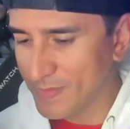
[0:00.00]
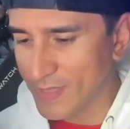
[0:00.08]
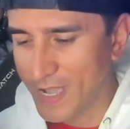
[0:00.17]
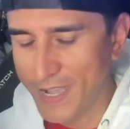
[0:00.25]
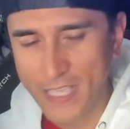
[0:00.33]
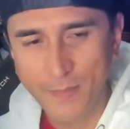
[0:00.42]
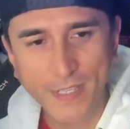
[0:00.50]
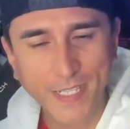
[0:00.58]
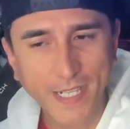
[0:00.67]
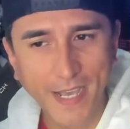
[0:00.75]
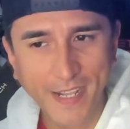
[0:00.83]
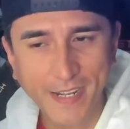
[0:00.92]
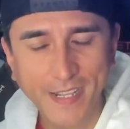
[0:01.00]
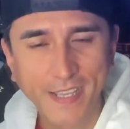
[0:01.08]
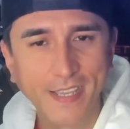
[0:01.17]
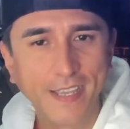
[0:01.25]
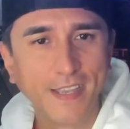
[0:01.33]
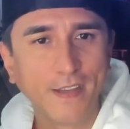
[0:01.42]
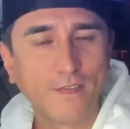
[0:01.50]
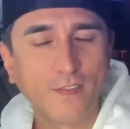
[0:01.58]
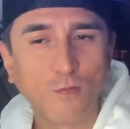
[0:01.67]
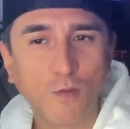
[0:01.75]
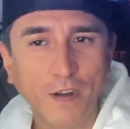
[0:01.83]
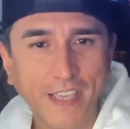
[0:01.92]
I am excited for
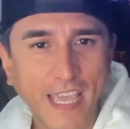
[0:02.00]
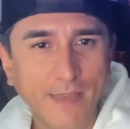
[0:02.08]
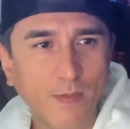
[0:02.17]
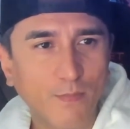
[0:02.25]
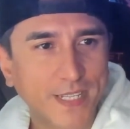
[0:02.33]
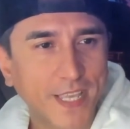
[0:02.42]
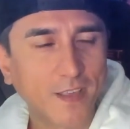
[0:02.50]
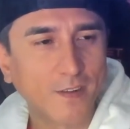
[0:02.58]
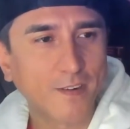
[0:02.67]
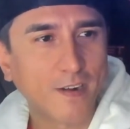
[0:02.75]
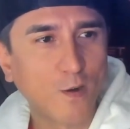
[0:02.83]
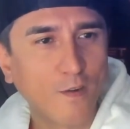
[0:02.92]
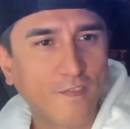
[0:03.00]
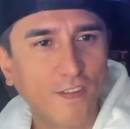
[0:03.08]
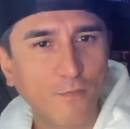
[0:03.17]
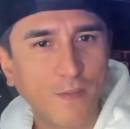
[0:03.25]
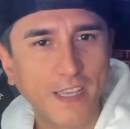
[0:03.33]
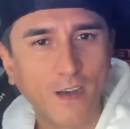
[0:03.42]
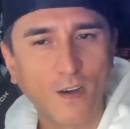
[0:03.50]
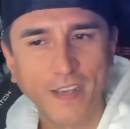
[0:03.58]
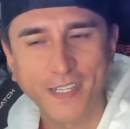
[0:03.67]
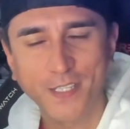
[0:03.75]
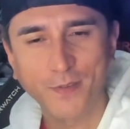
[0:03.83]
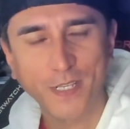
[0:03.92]
one game in particular. Hopefully we all
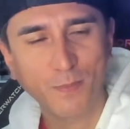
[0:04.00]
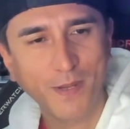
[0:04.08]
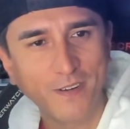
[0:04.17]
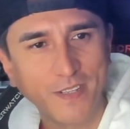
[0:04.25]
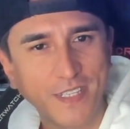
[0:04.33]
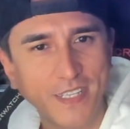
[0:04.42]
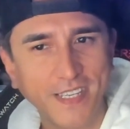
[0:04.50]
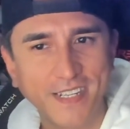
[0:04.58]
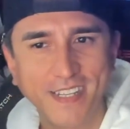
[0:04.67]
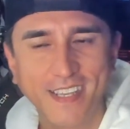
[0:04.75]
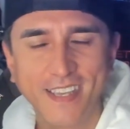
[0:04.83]
get to experience it